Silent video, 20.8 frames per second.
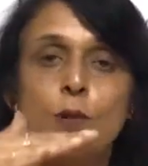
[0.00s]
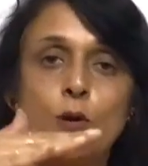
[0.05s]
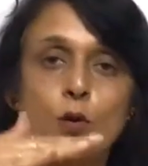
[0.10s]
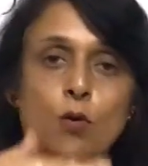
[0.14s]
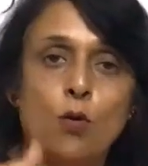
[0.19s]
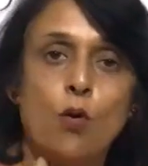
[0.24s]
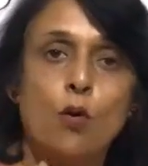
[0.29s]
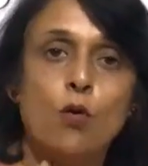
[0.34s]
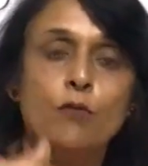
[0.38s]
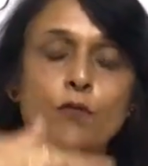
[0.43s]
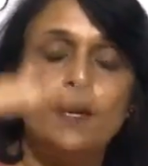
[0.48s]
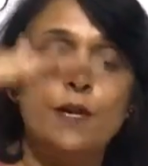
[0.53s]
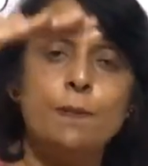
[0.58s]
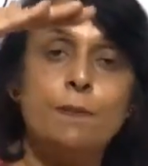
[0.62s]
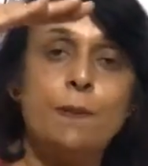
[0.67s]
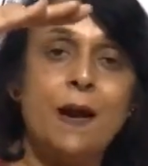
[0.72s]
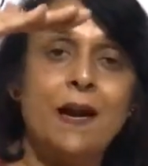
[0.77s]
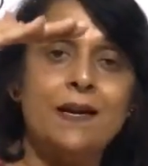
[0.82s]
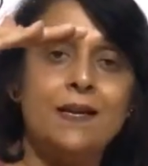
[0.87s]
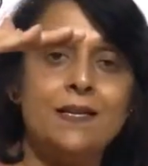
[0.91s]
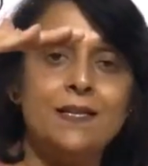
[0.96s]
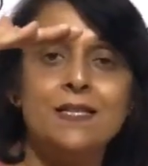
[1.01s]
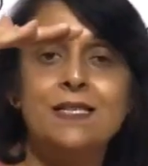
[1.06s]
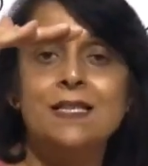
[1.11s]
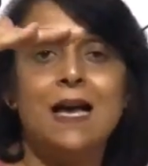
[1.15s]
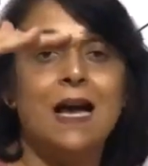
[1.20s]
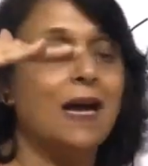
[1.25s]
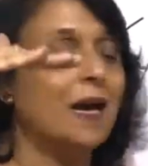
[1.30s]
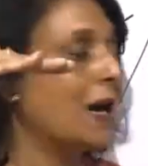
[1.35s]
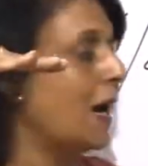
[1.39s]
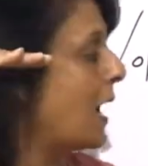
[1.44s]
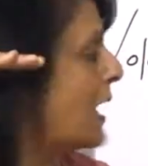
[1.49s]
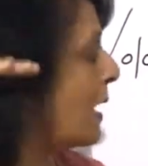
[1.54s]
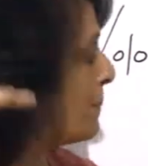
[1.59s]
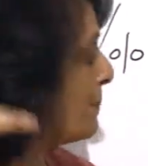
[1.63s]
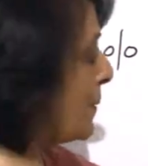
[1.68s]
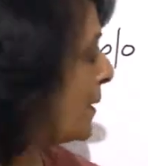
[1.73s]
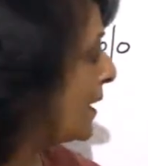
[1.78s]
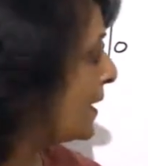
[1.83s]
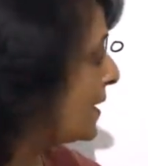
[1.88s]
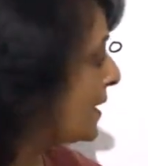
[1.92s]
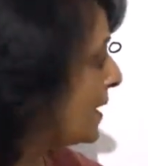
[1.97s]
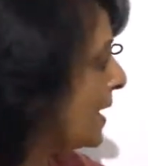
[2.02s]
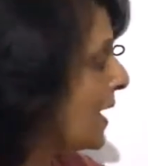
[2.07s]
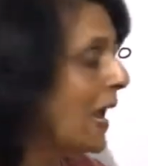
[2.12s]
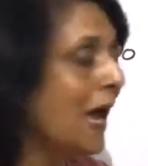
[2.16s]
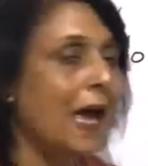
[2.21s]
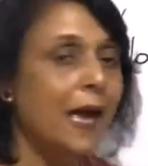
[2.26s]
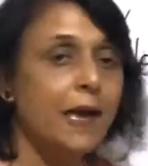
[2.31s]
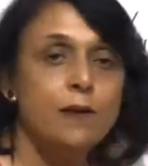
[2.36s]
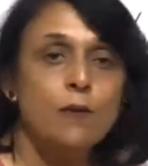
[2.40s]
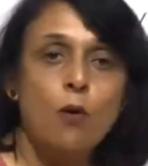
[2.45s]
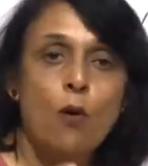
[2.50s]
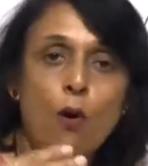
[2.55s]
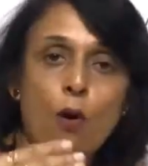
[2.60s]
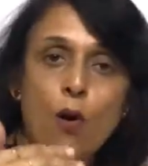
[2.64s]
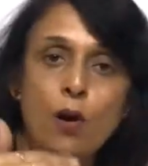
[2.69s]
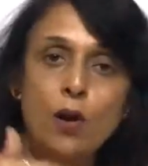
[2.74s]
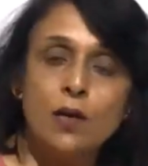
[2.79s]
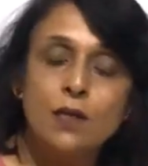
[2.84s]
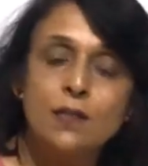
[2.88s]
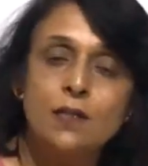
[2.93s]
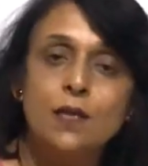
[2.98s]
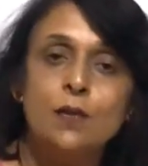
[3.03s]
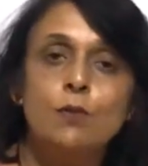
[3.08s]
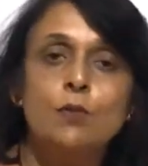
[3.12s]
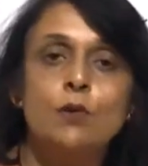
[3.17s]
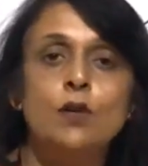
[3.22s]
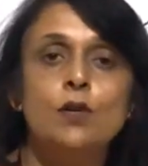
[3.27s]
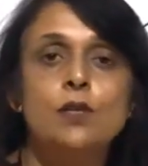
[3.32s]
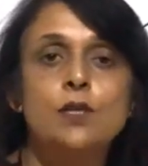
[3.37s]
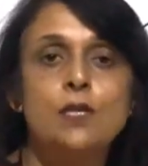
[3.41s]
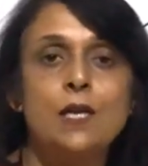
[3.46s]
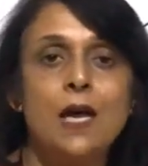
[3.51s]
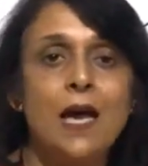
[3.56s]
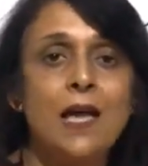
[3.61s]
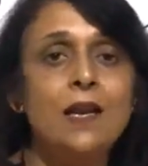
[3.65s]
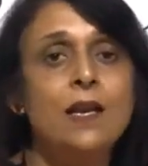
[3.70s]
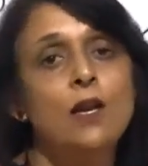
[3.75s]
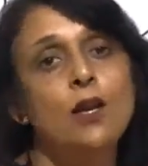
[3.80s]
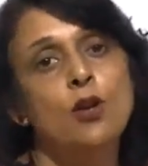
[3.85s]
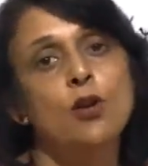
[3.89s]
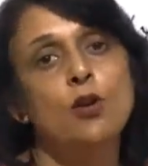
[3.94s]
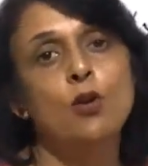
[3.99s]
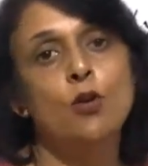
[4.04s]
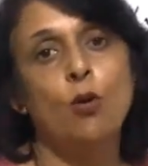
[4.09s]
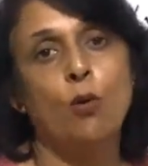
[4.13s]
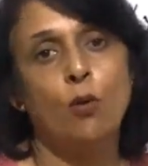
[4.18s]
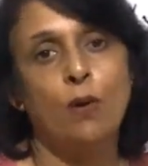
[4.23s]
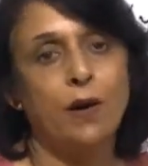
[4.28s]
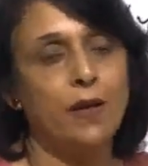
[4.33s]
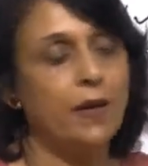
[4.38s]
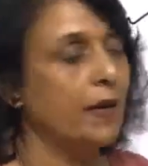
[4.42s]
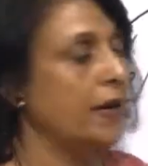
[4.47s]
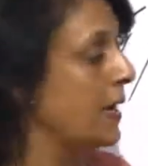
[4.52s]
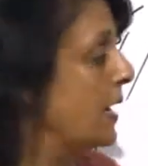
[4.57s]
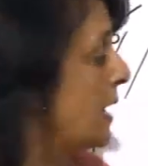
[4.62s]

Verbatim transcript: or ovary part, is upper and all other whorls are lower.